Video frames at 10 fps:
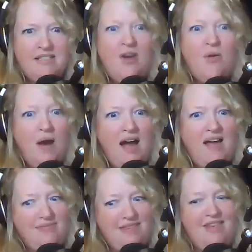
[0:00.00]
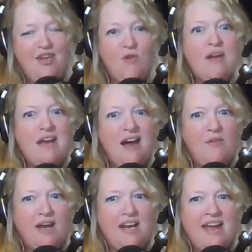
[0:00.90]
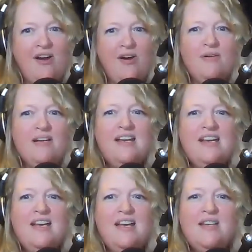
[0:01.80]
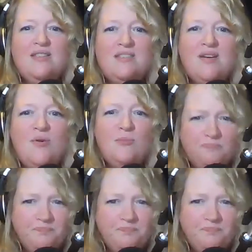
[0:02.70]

No, you're a not right now. So